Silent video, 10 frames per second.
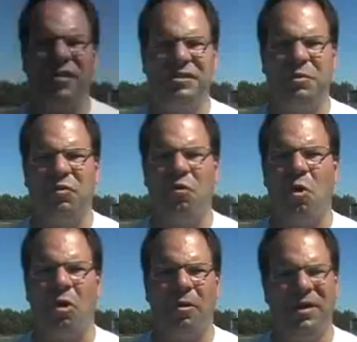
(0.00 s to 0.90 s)
of us
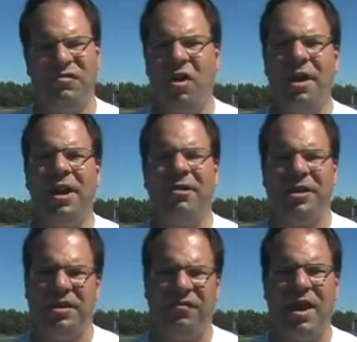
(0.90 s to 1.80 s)
before. You've gone out,
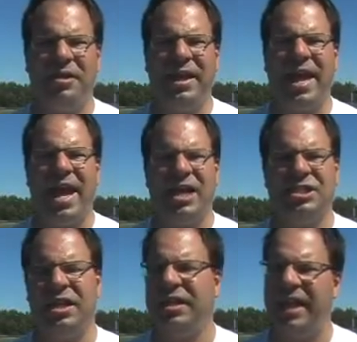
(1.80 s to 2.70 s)
you found a
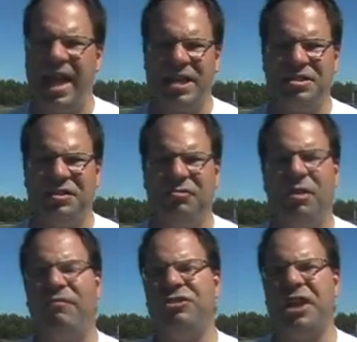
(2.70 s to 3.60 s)
cache, and the cache is in
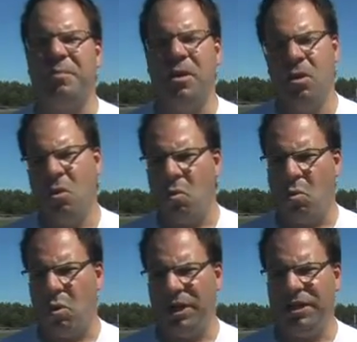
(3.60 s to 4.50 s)
rough shape.
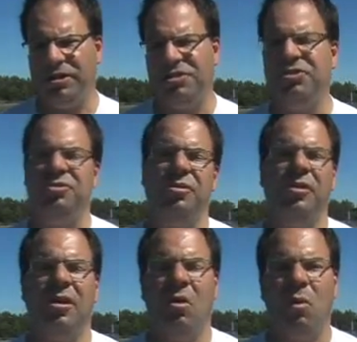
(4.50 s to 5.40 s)
What do you do?
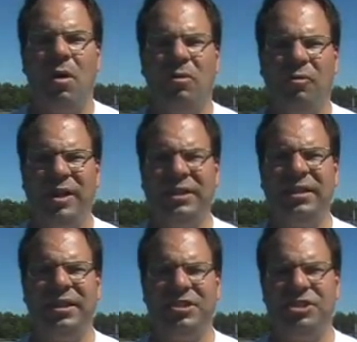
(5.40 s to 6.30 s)
Well,
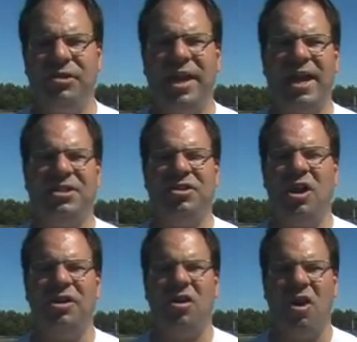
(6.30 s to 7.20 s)
recently
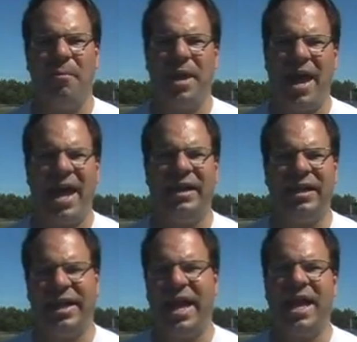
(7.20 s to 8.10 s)
geocaching.com
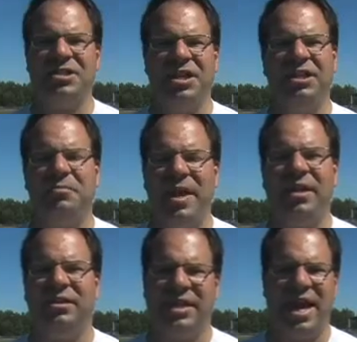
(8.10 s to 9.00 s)
added a cache needs
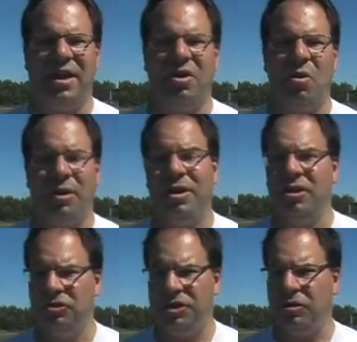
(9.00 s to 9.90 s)
maintenance category
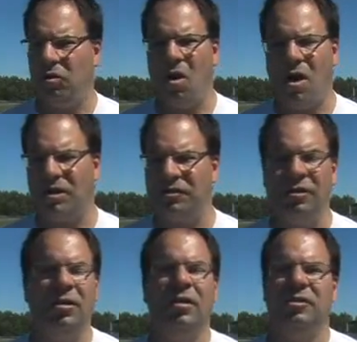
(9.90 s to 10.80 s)
to your logs.
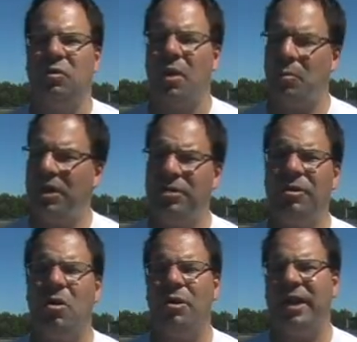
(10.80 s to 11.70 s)
So when you
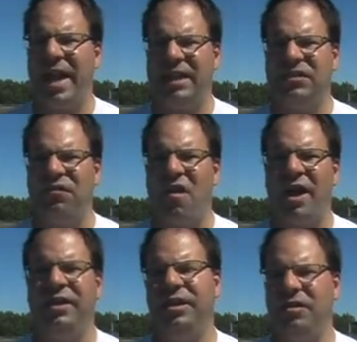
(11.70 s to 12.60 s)
record it as a
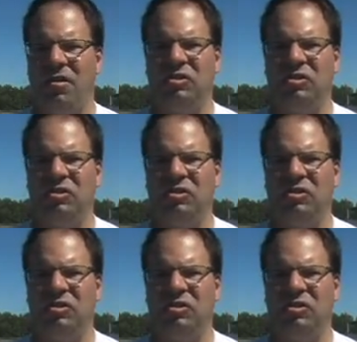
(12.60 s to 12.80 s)
find, you can